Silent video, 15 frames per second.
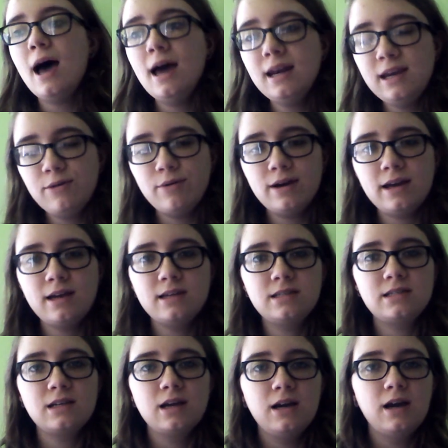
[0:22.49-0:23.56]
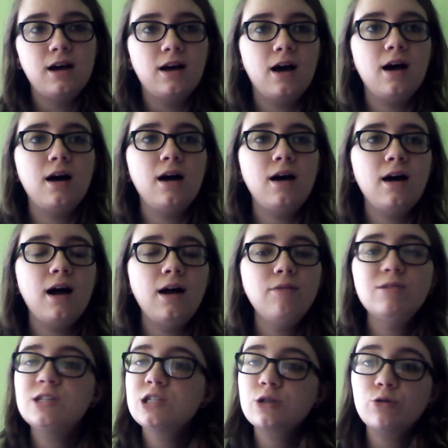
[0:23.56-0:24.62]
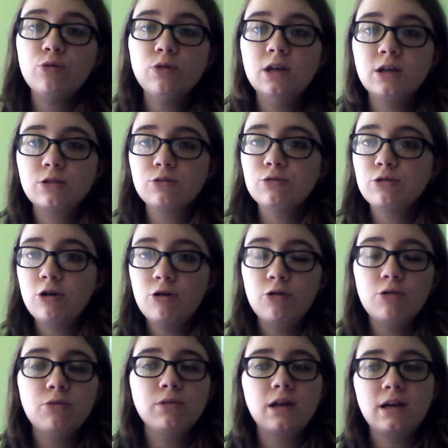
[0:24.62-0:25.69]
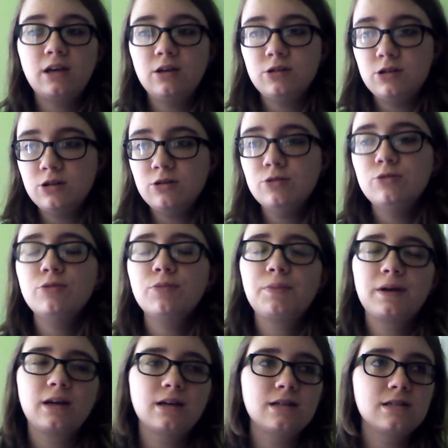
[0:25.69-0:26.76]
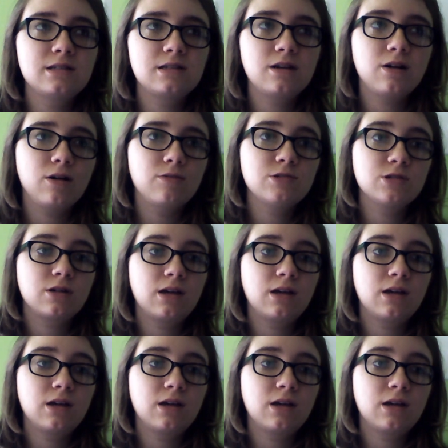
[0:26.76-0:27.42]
Anyways, I was scrolling through Google like you do because, you know,